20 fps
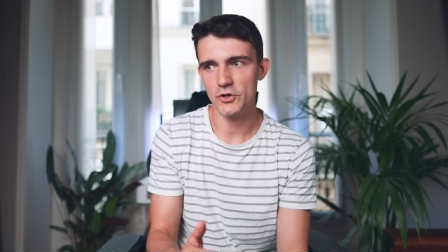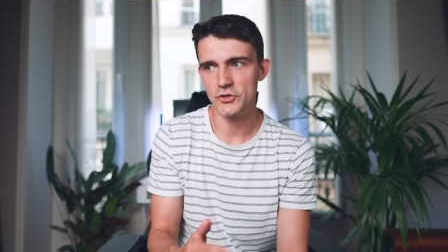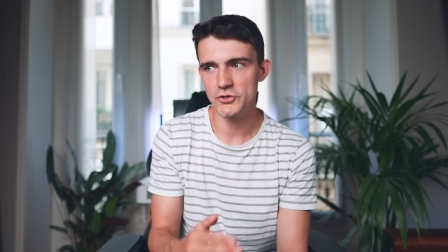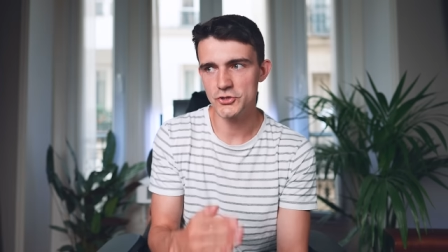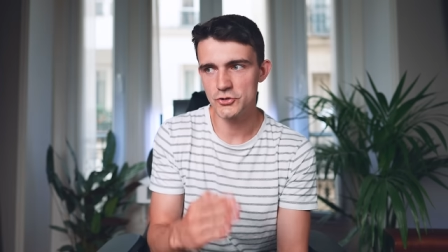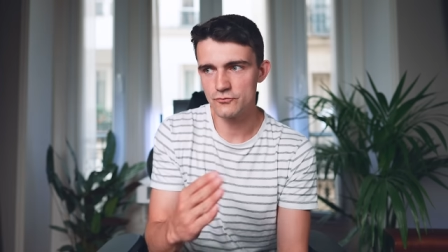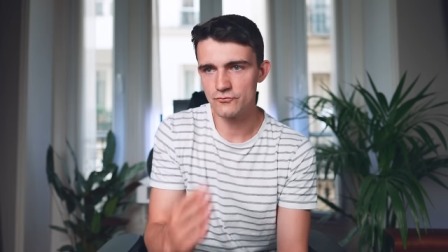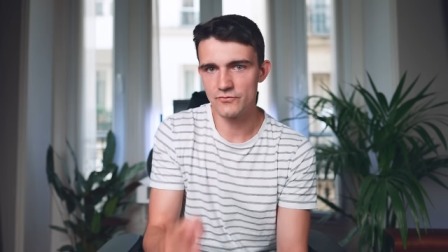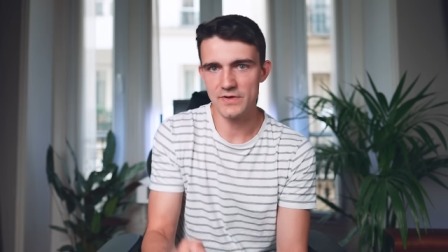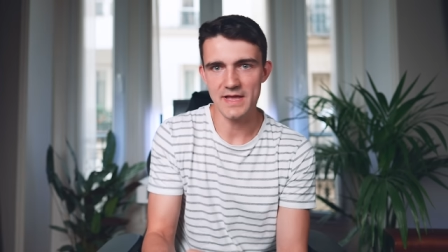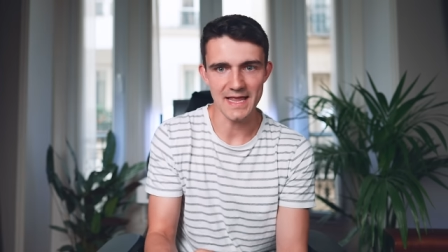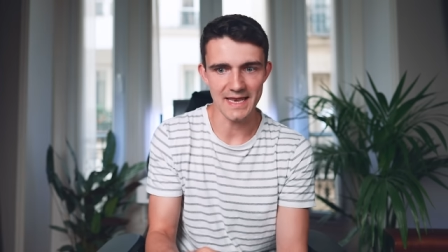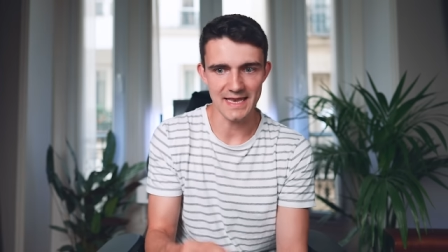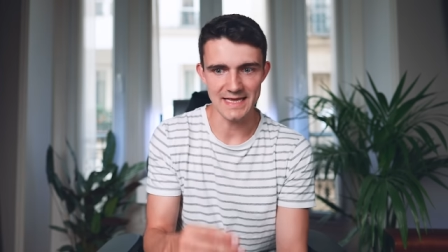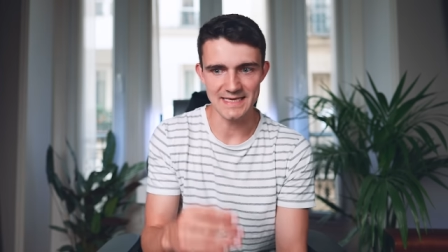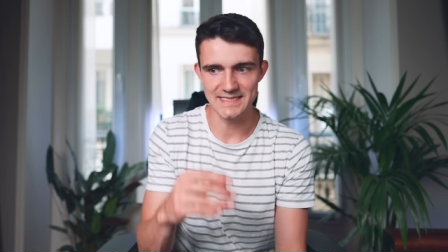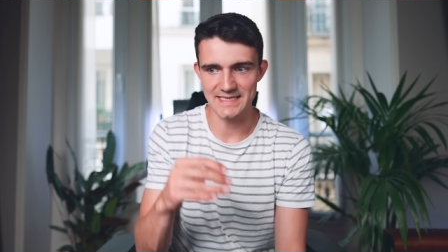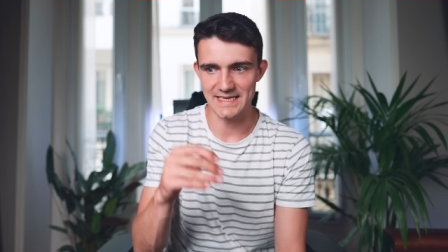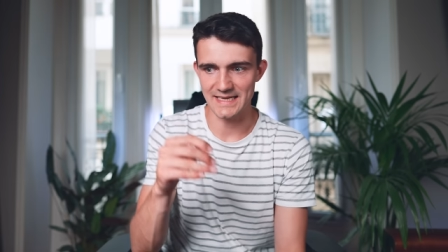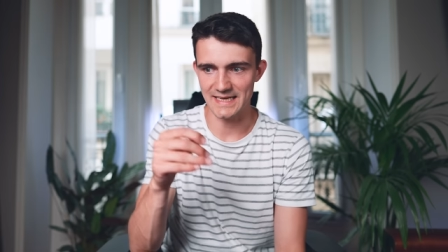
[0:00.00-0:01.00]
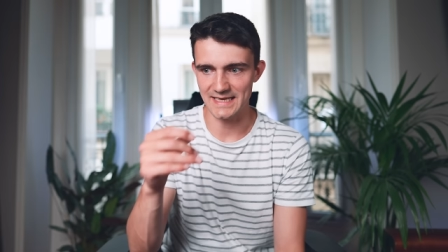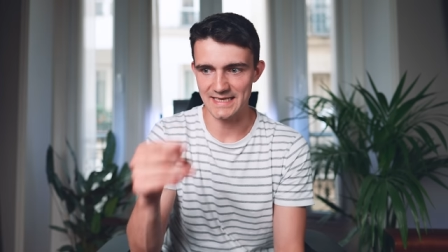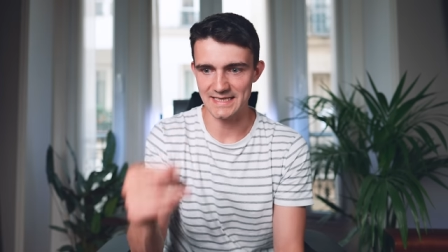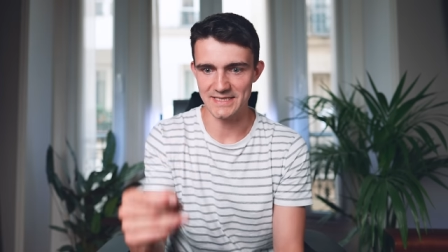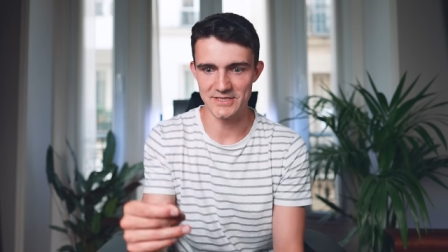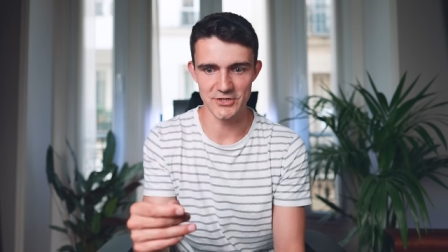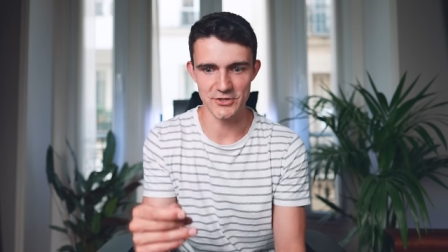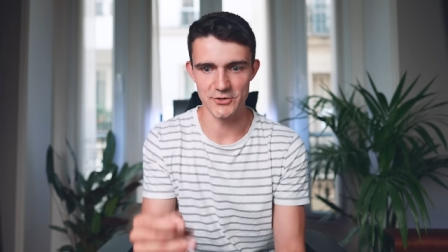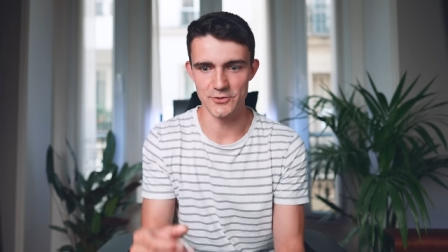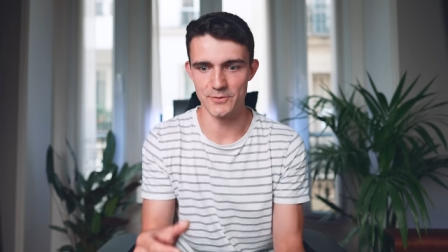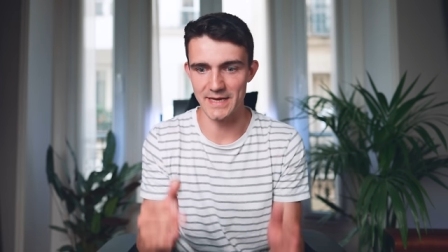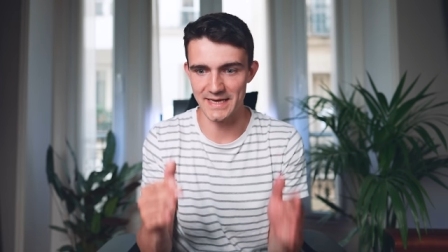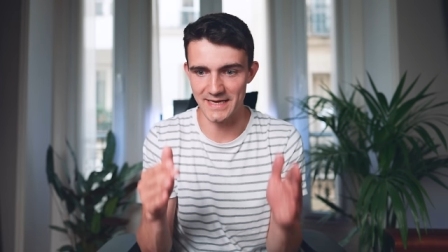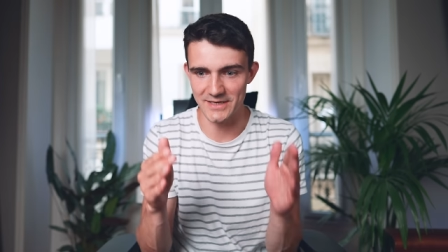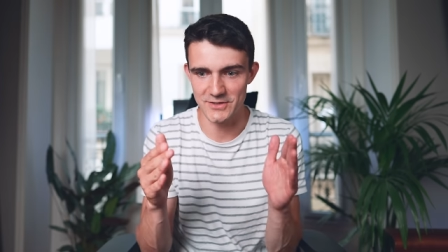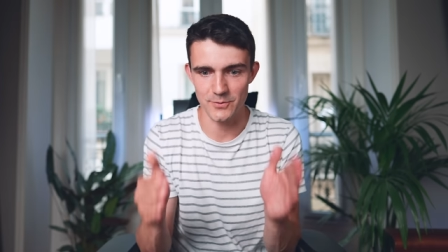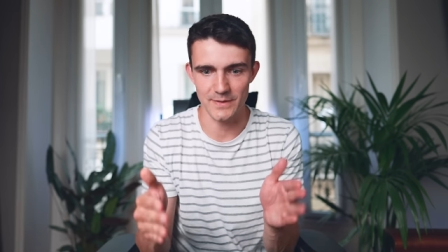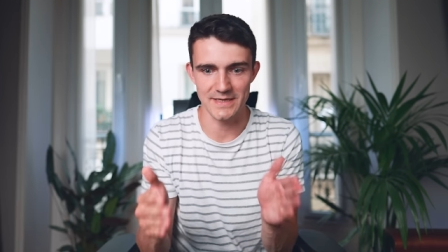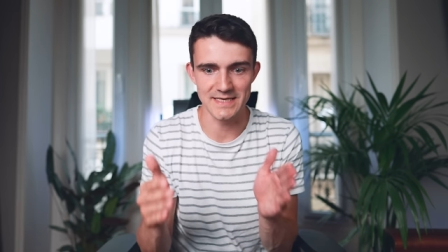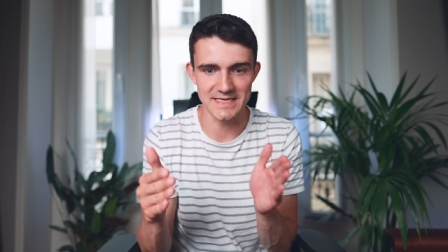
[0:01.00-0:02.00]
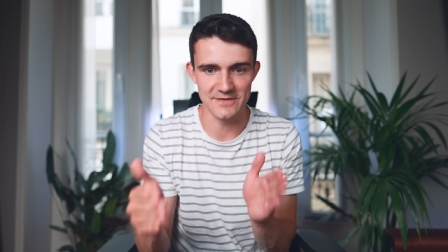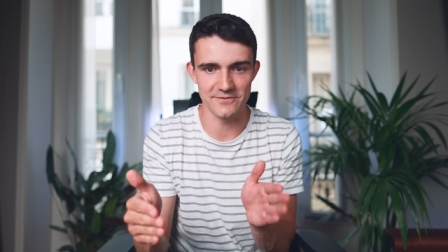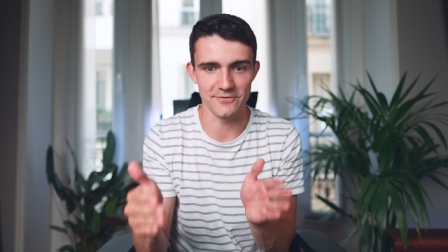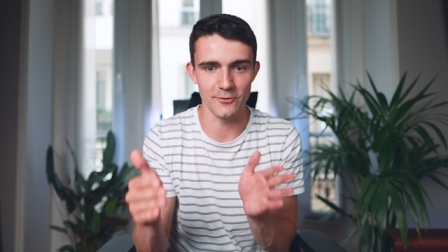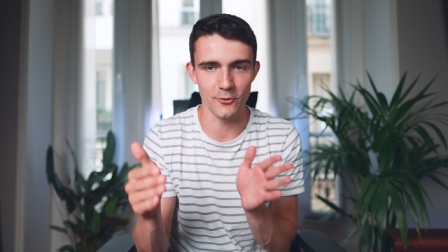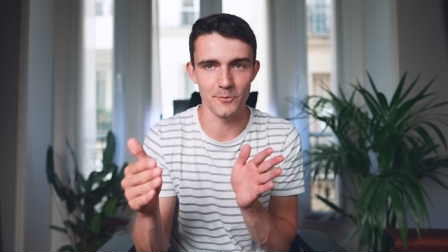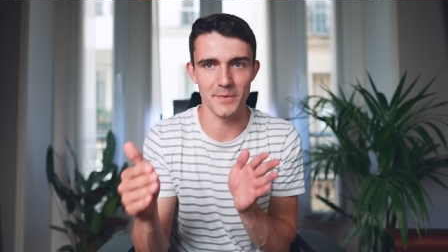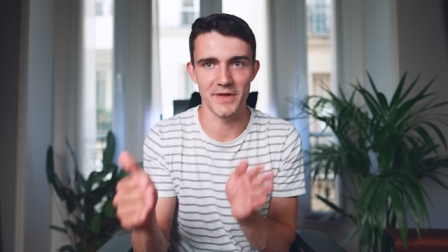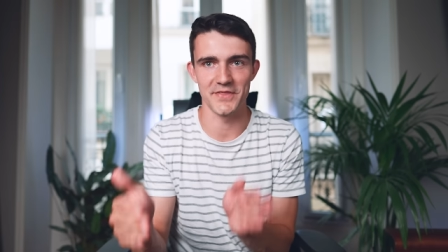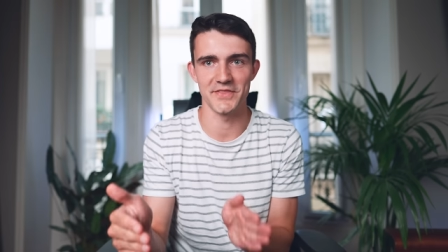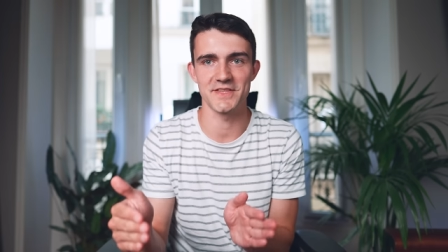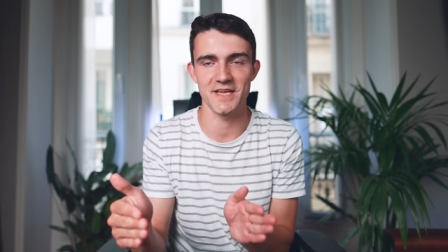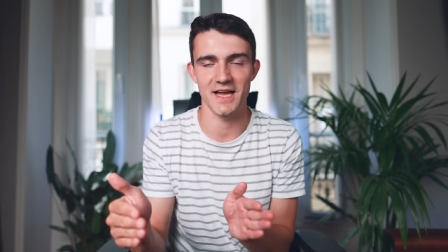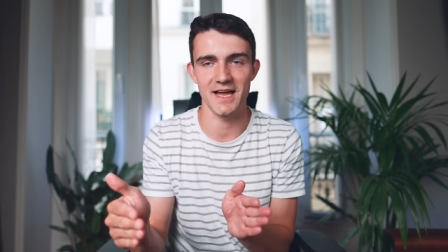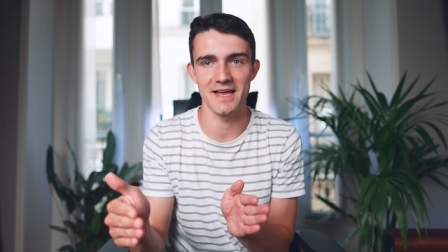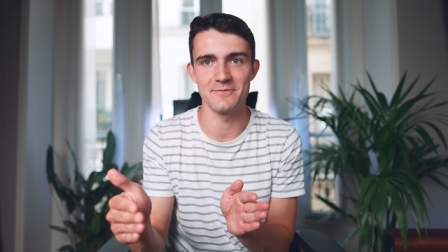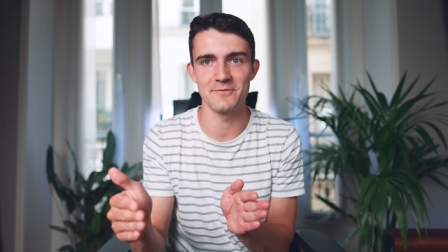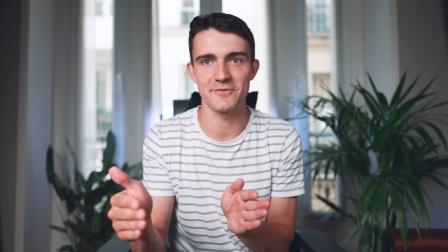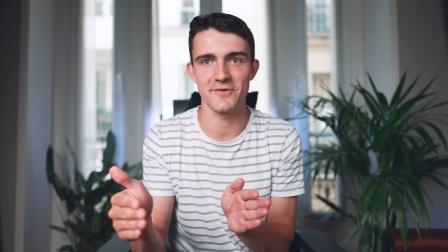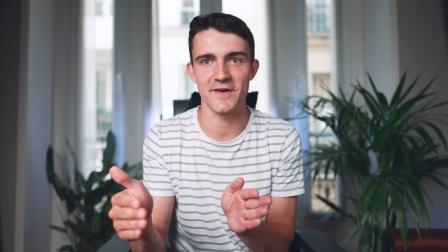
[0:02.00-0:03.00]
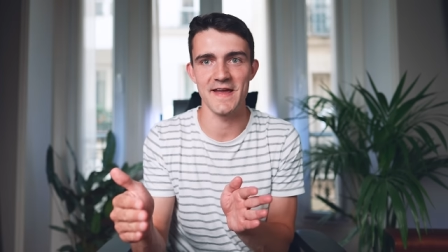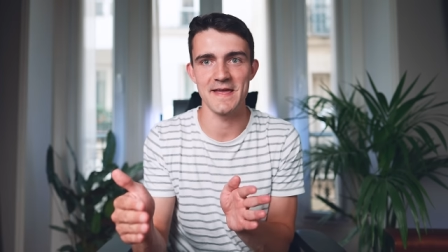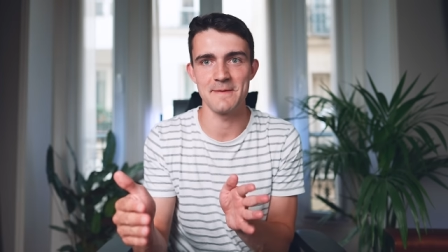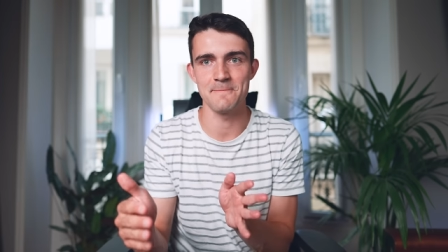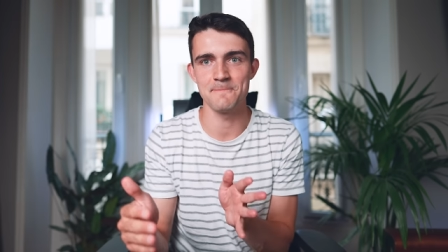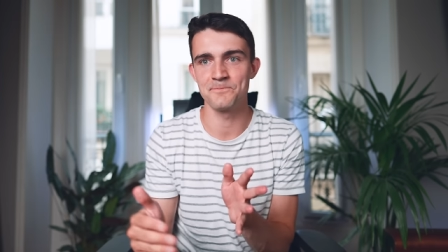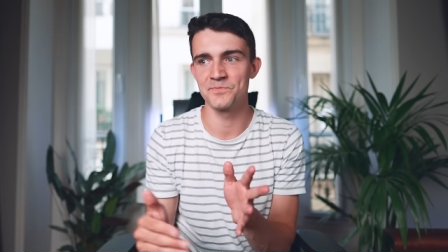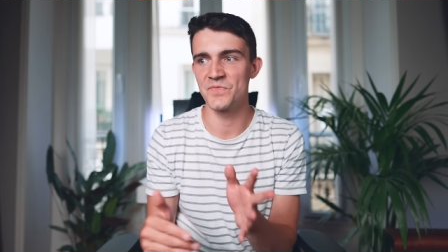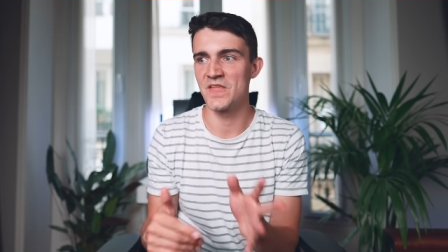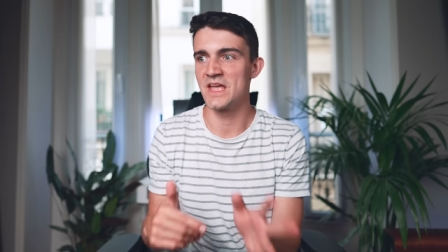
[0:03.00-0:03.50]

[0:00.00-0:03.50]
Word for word: could you realistically do in a 24-month time frame?